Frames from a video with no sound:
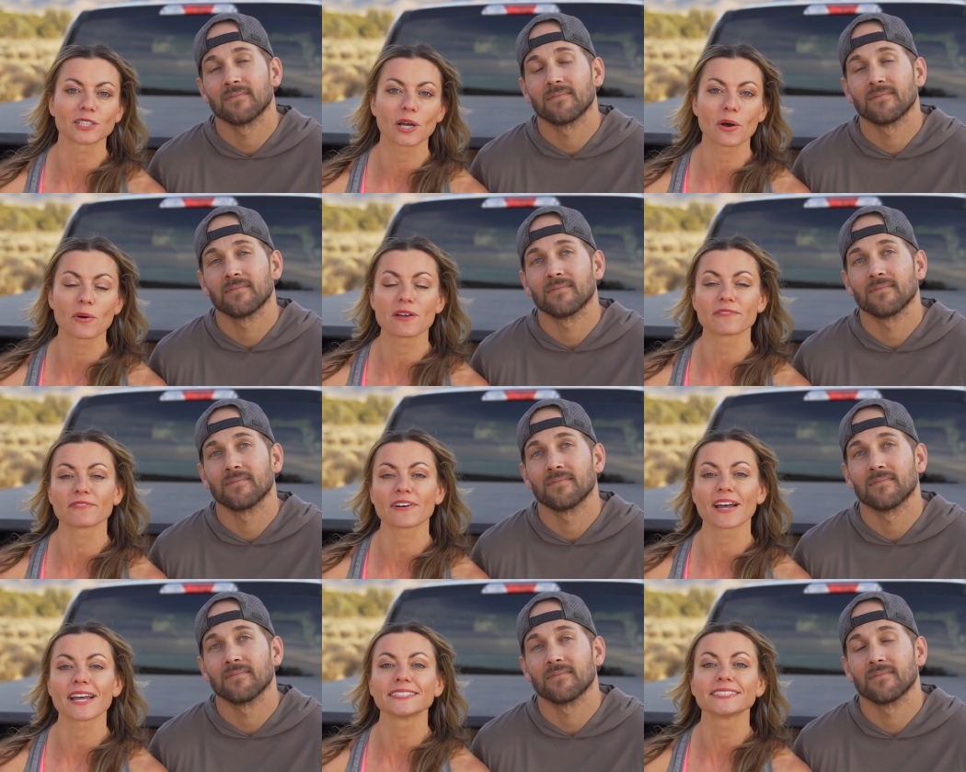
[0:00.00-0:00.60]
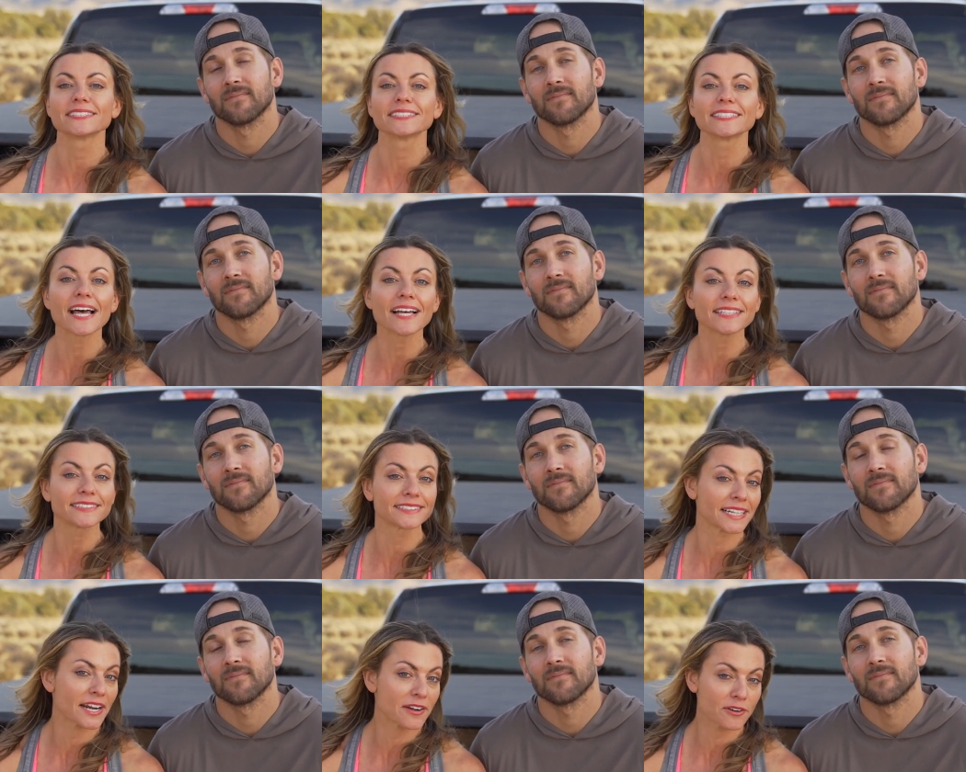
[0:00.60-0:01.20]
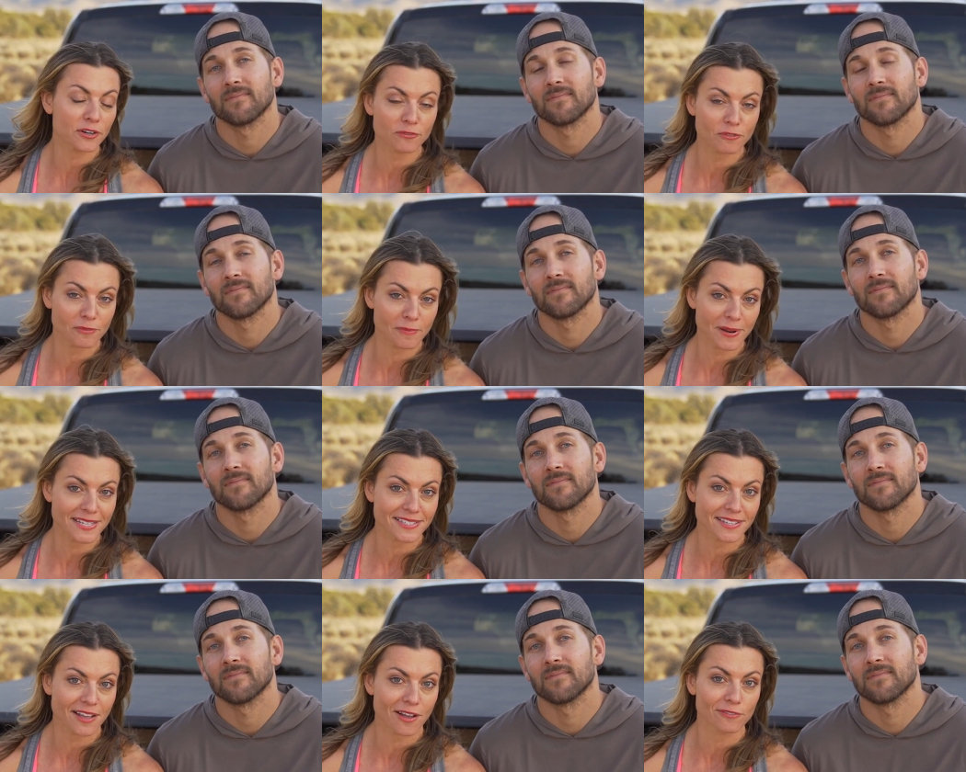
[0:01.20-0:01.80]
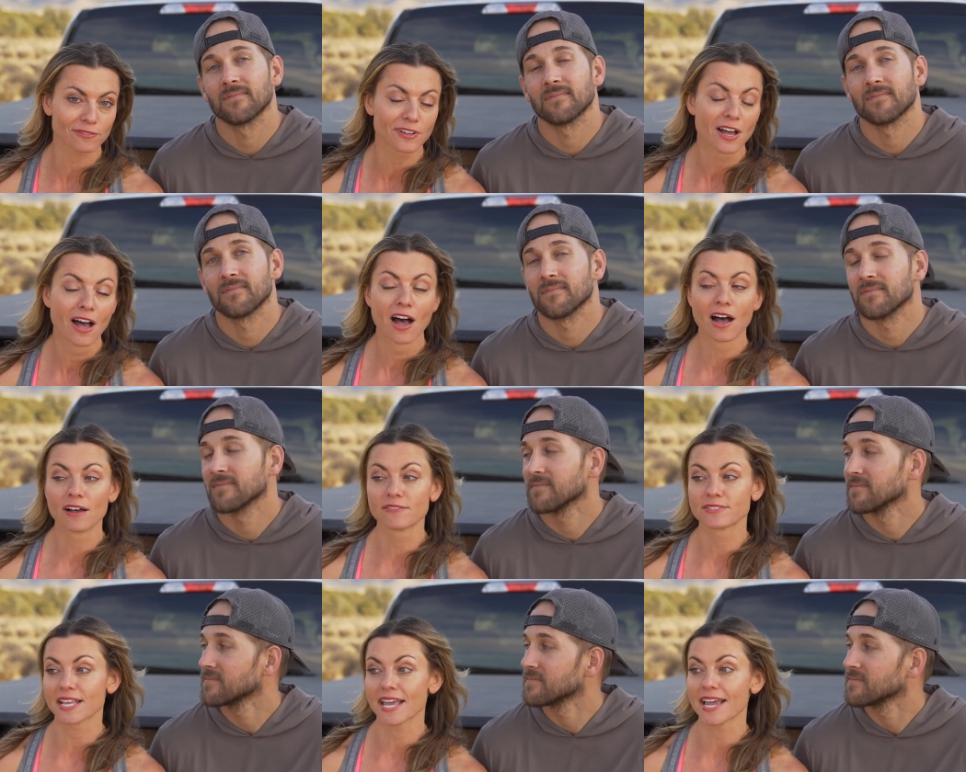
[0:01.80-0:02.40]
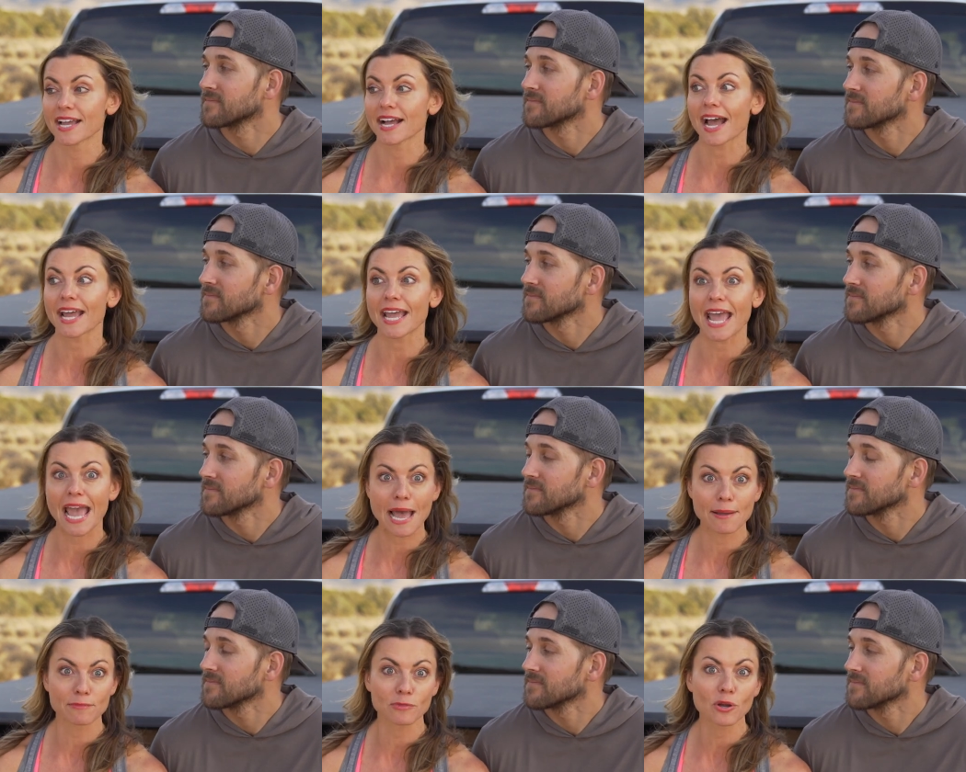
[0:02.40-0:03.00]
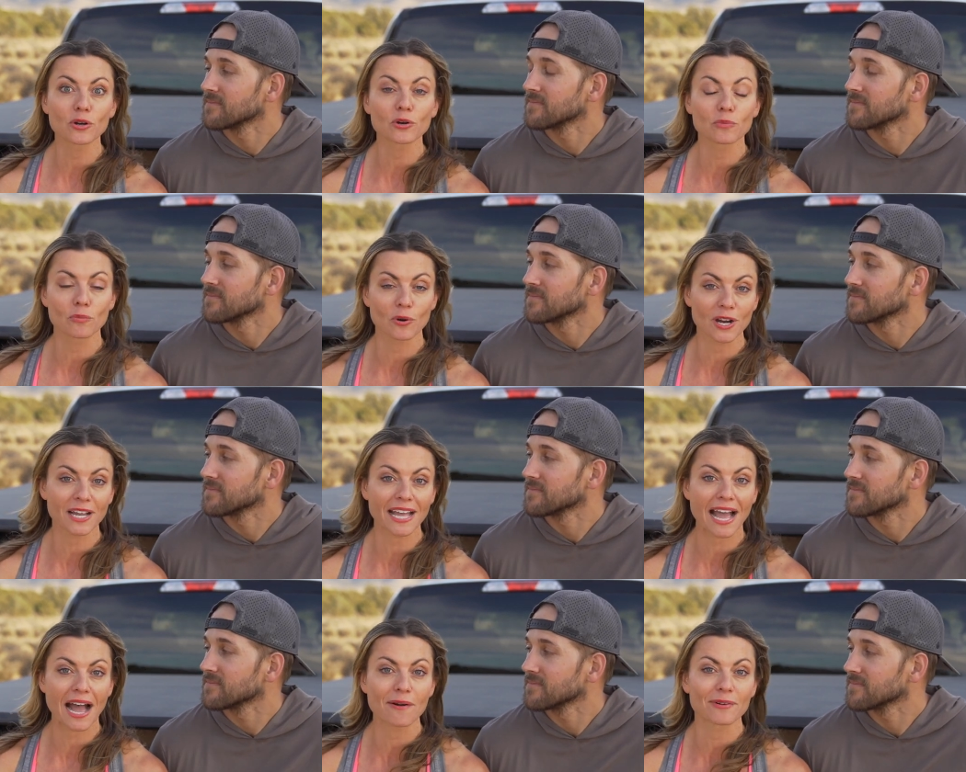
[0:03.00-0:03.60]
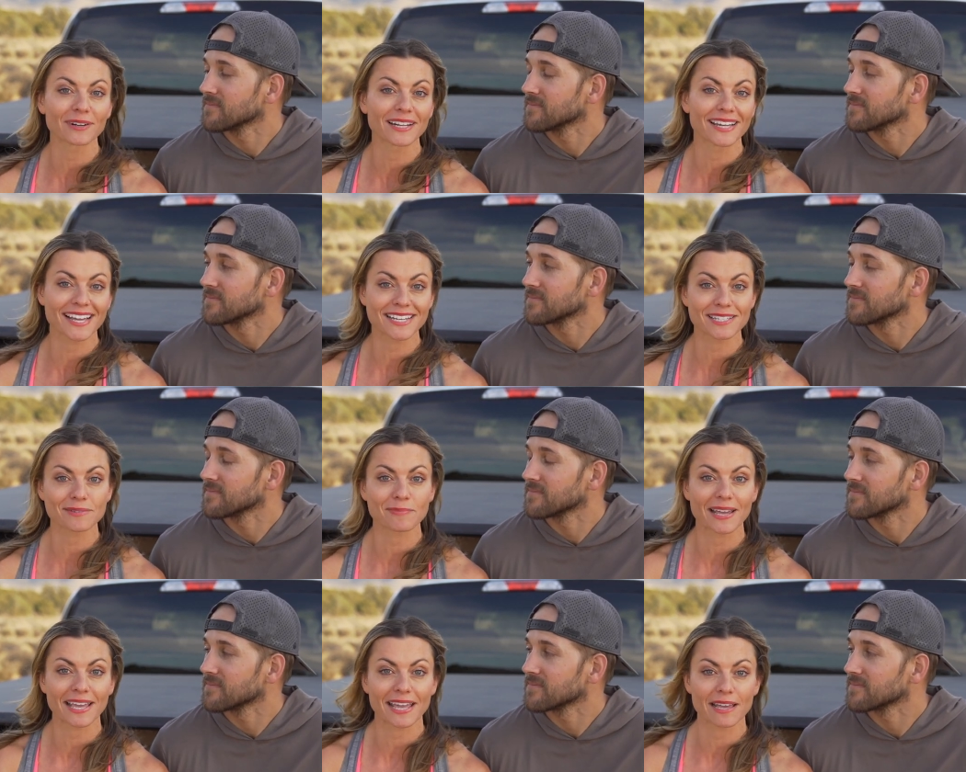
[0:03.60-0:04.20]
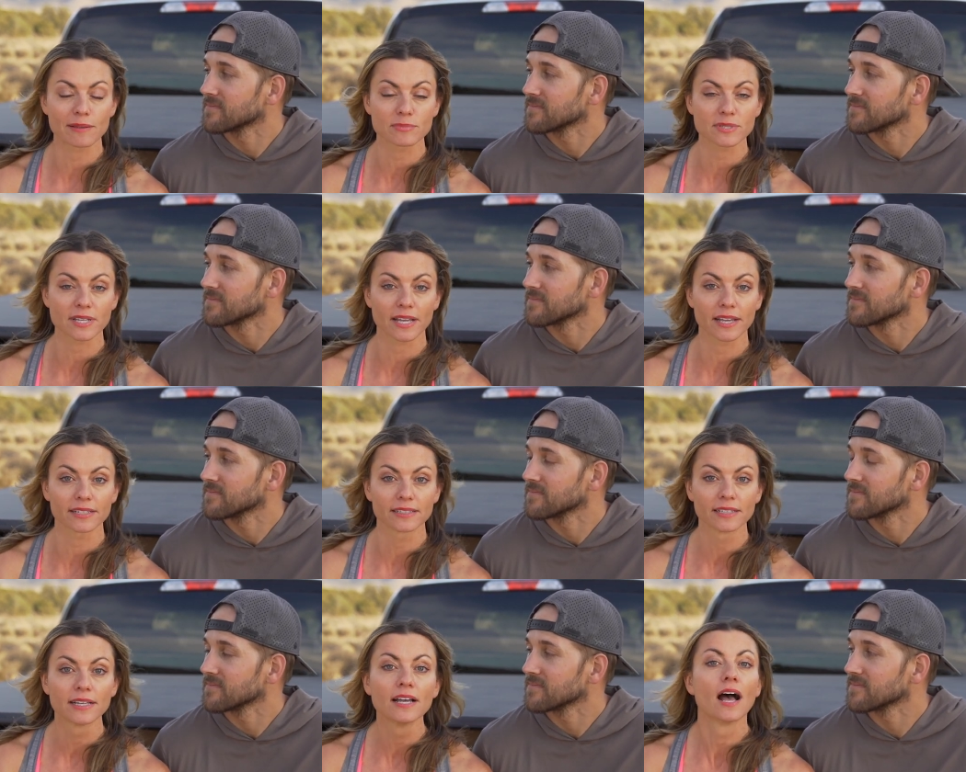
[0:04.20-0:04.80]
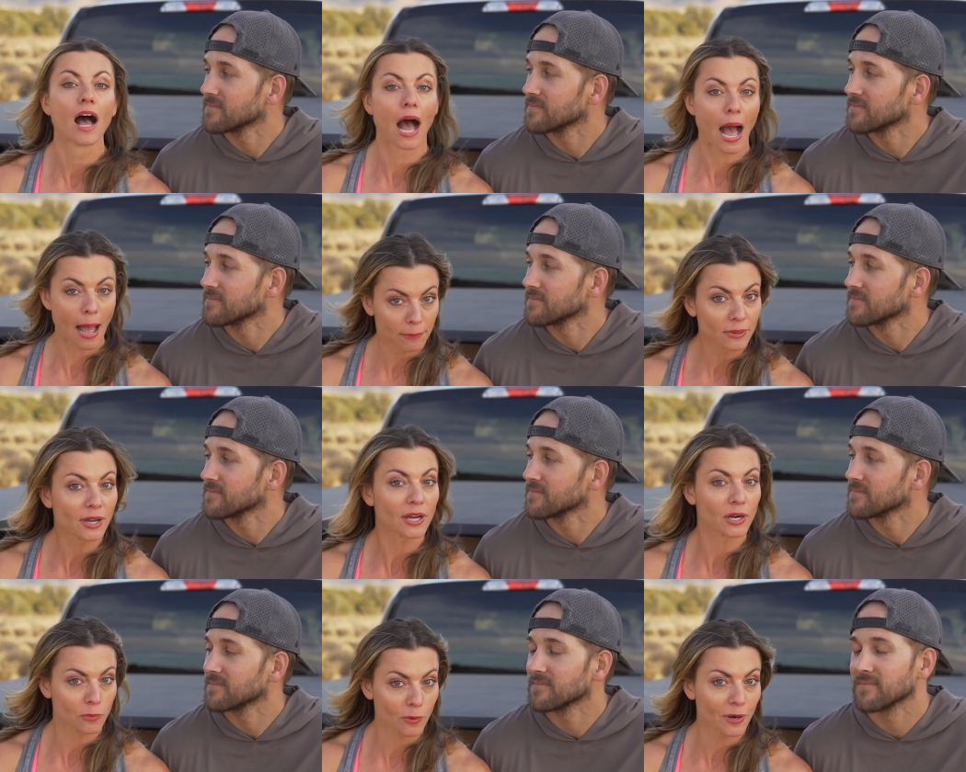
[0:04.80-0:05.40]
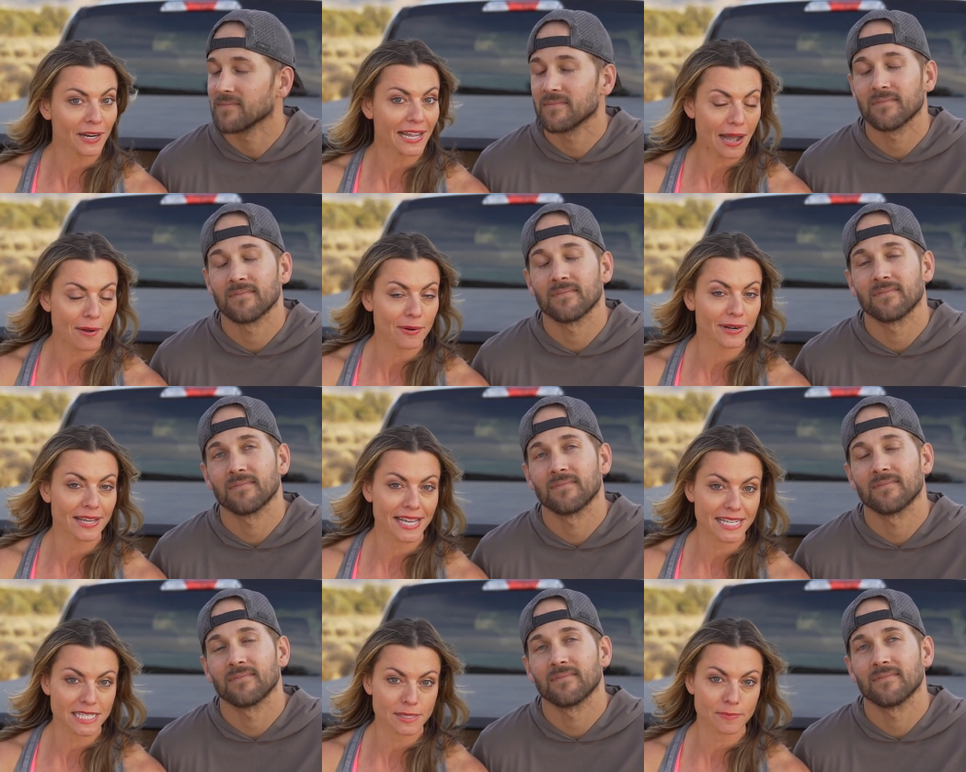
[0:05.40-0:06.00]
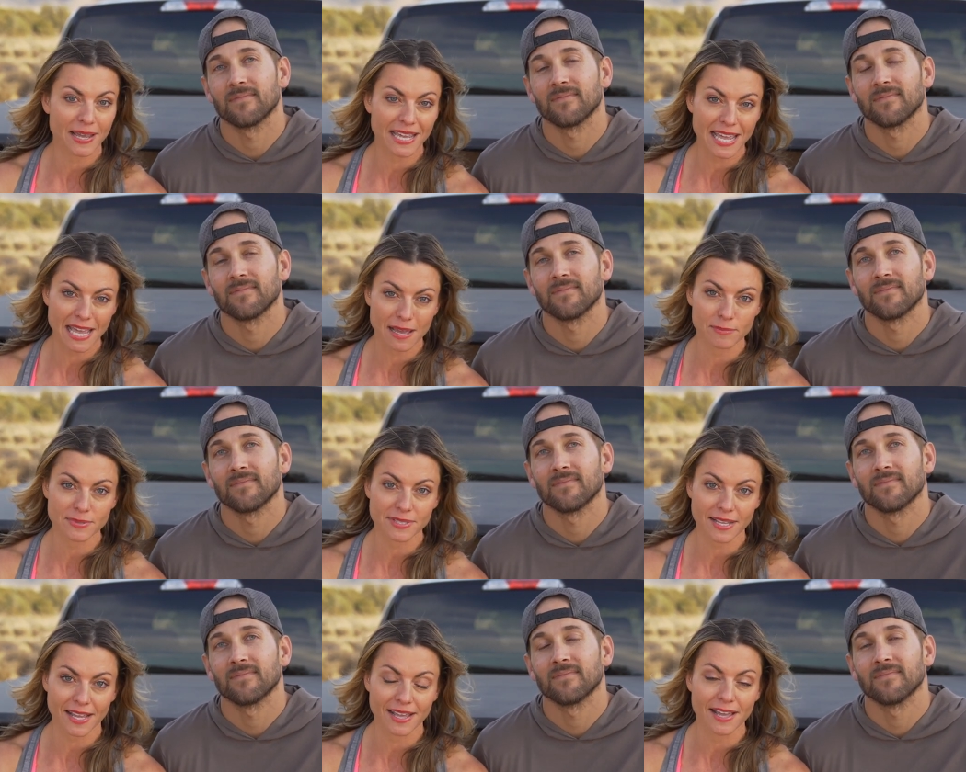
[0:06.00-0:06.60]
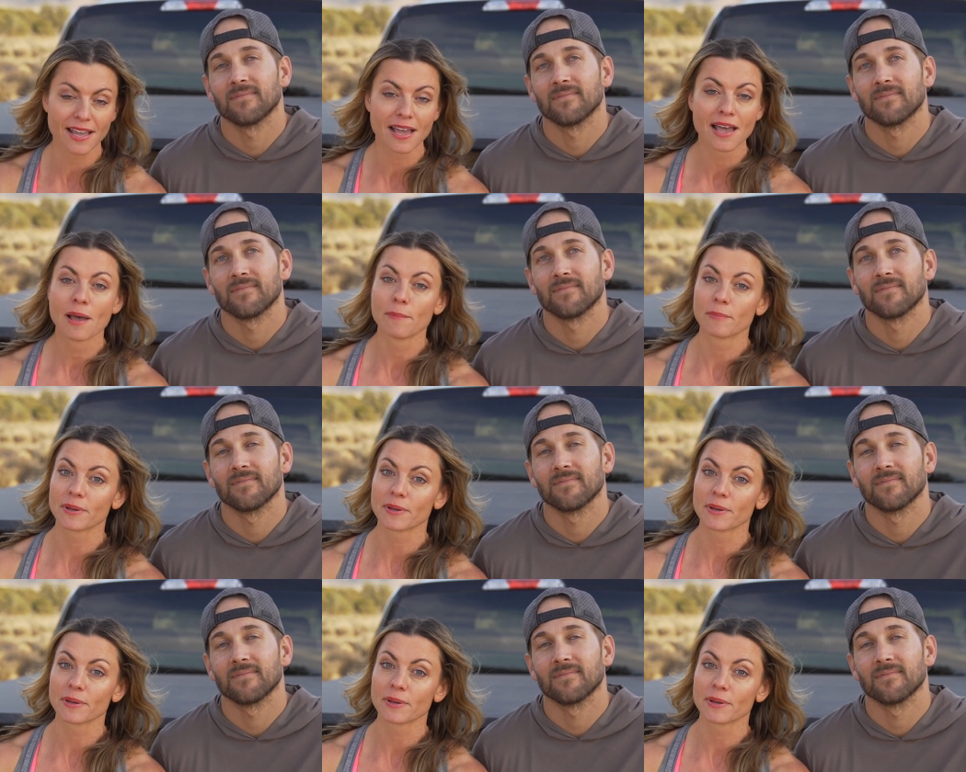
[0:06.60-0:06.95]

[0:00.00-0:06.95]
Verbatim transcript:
Speaker 1: So if I had set a standard for myself of saying I am going to work out when I get to my campsite, I'm going to work out when I get to my campsite.